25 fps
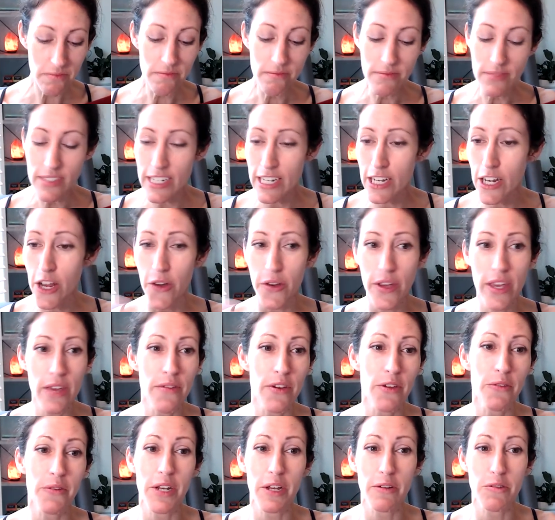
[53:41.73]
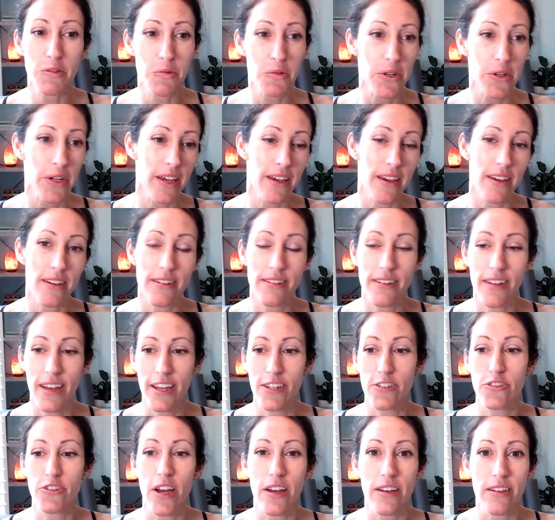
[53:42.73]
I know even when I was working
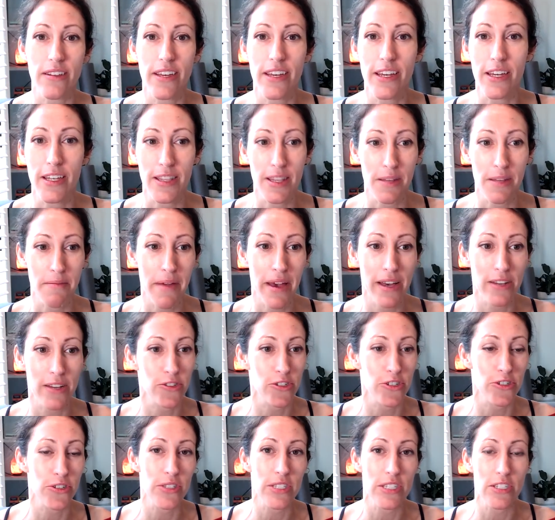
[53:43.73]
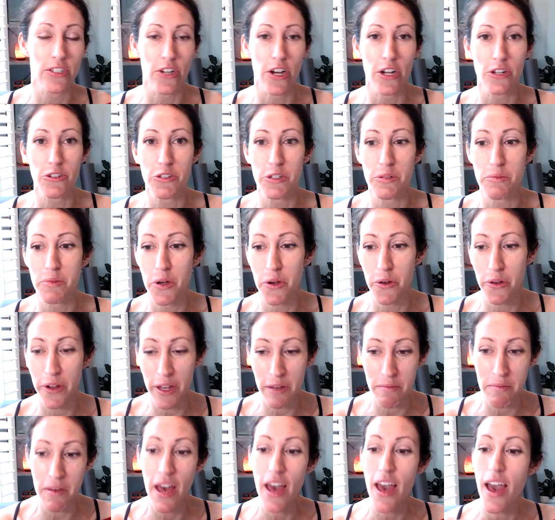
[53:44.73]
and juggling the master's and doctorate
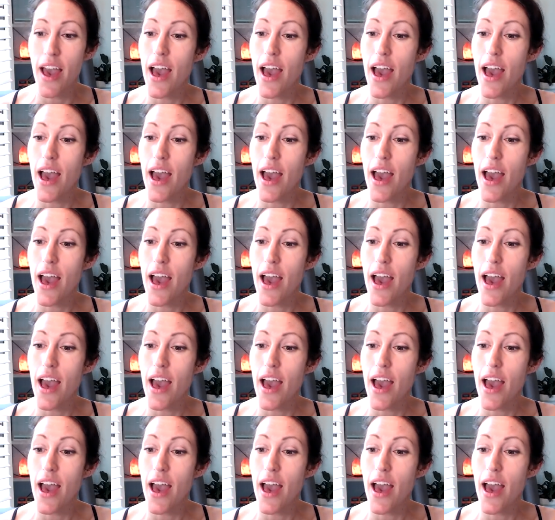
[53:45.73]
program,